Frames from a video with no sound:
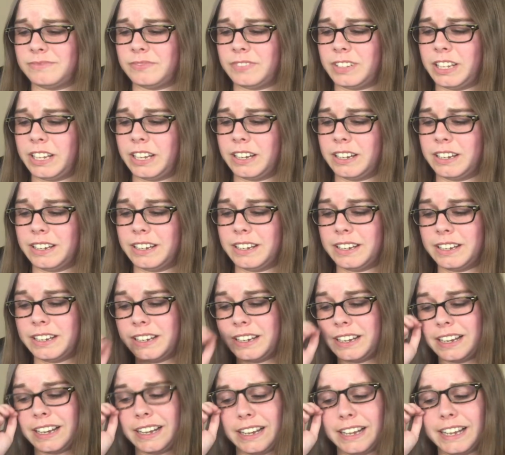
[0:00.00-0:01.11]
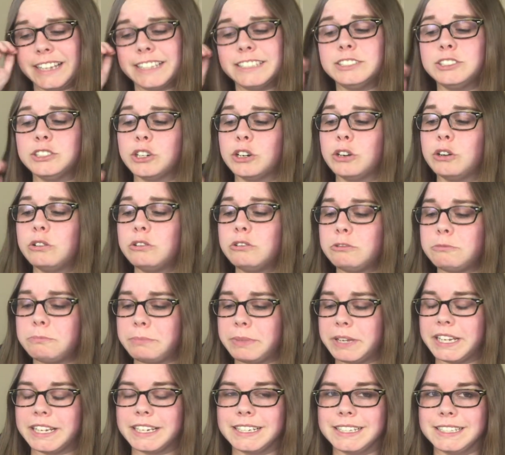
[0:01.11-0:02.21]
I don't,
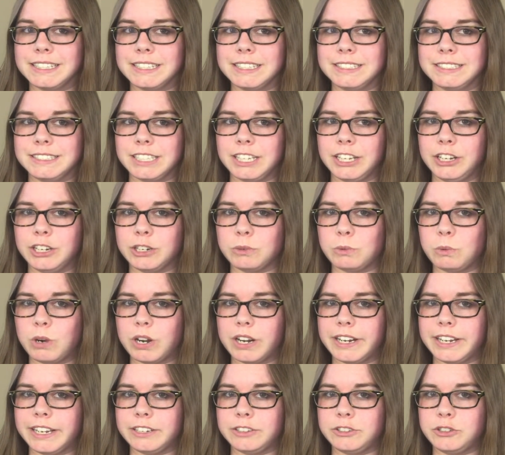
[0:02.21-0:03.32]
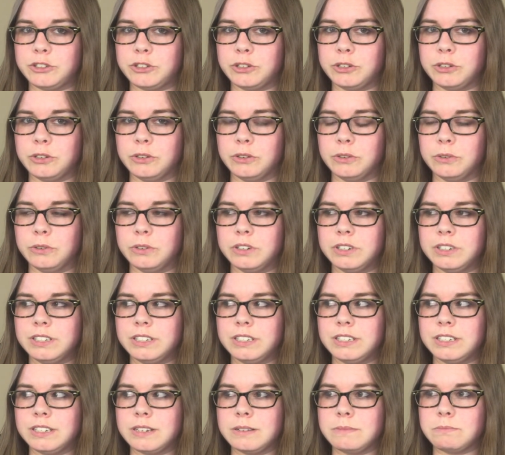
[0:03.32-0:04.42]
because you're wanting to
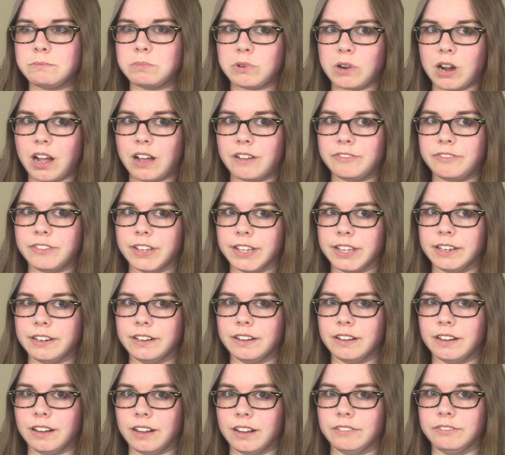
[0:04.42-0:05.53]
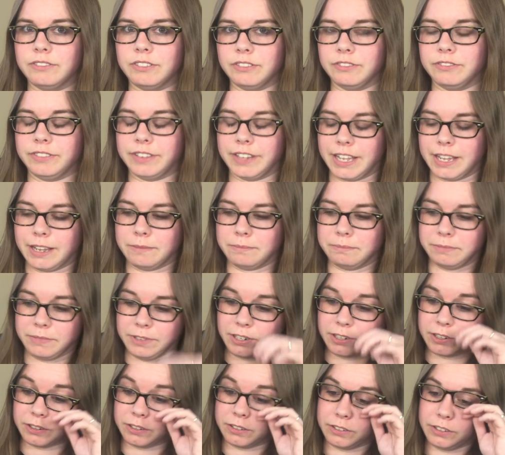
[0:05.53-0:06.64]
profit off of them.
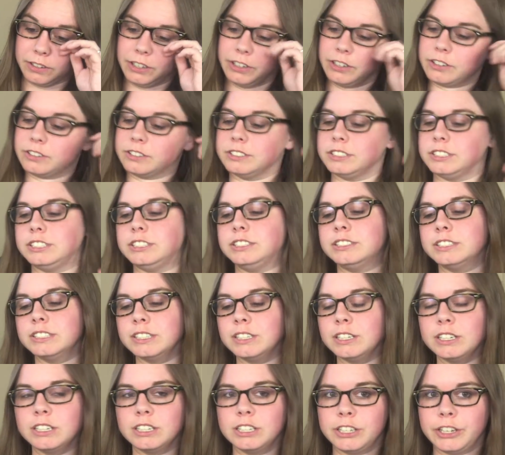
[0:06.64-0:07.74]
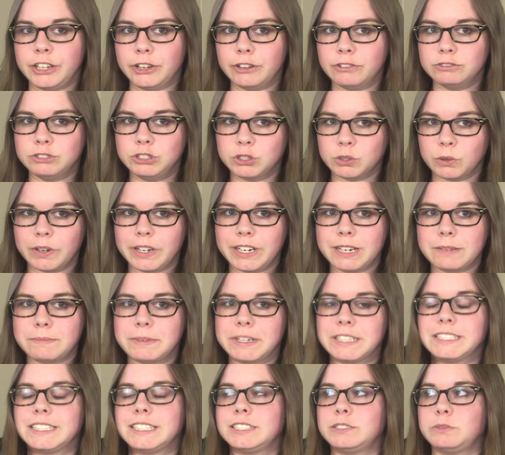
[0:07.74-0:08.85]
You joined a
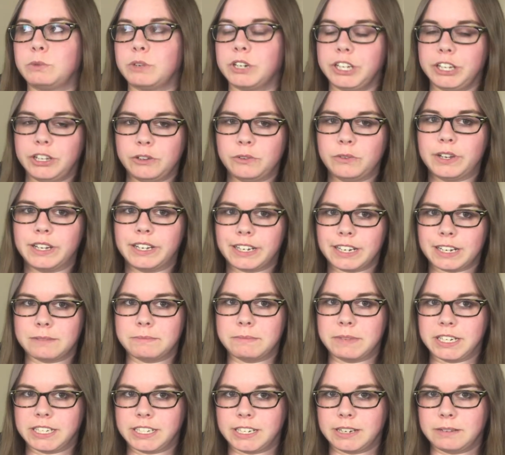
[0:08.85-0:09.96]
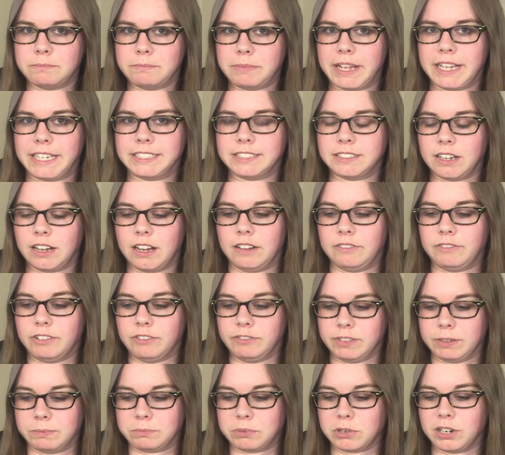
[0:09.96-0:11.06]
business where you get a commission based off of
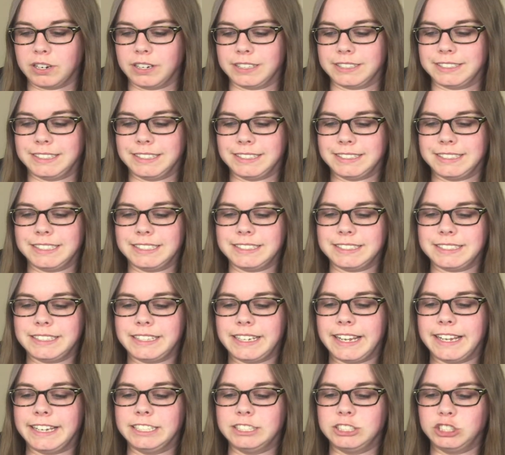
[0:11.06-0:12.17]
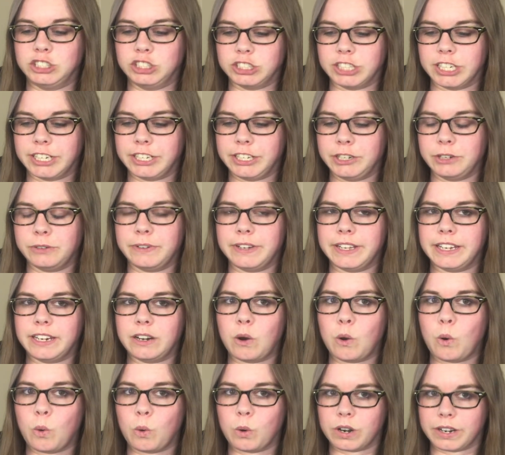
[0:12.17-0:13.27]
the products. This isn't a genuine
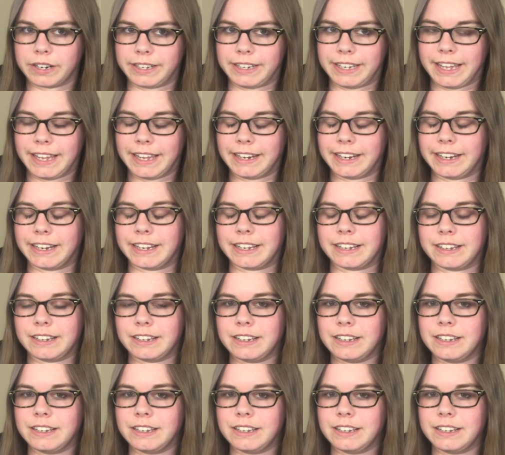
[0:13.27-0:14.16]
organic